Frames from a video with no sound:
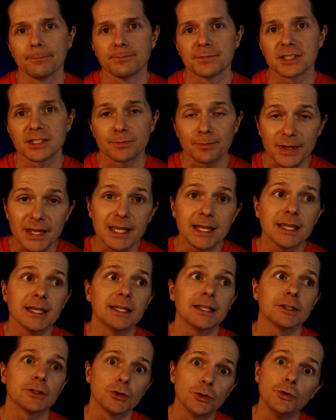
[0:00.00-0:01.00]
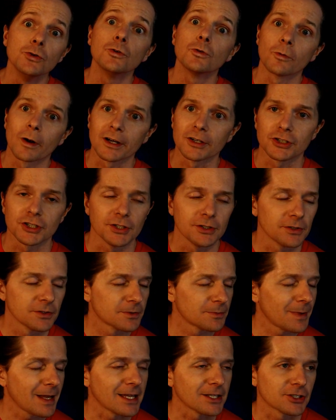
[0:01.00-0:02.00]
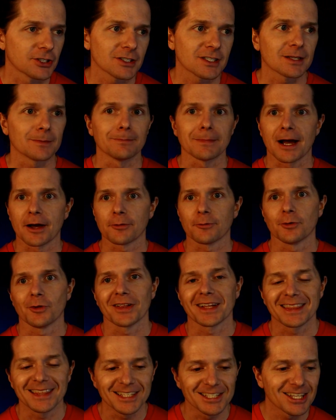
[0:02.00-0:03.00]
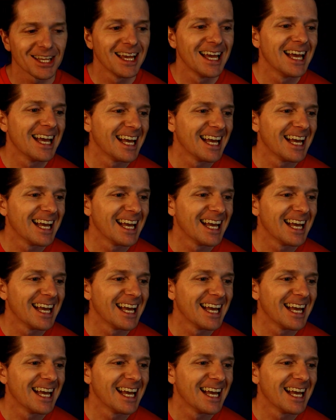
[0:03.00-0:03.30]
Speed 2 Runshields. Man, it's just a mouthful. Like these,